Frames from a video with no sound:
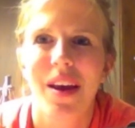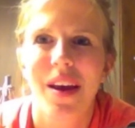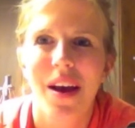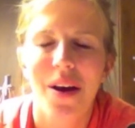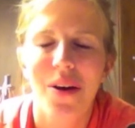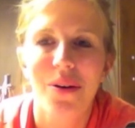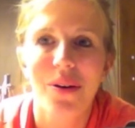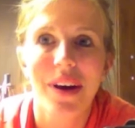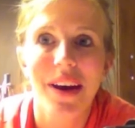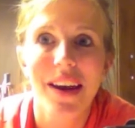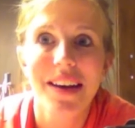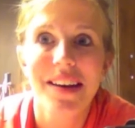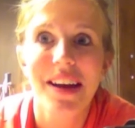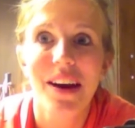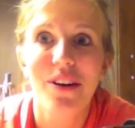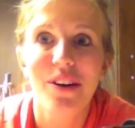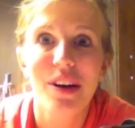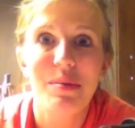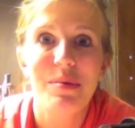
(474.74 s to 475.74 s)
Okay,
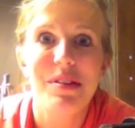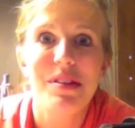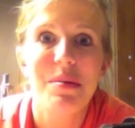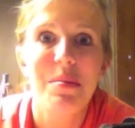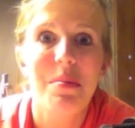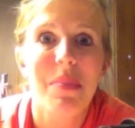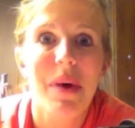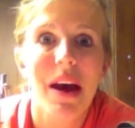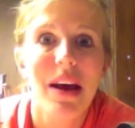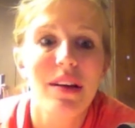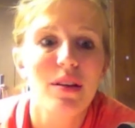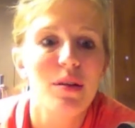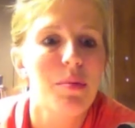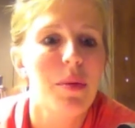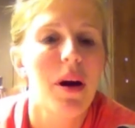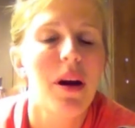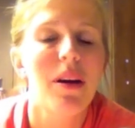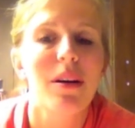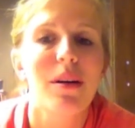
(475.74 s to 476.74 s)
now comes the best
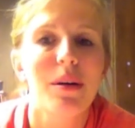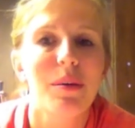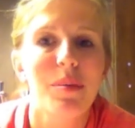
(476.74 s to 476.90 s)
part,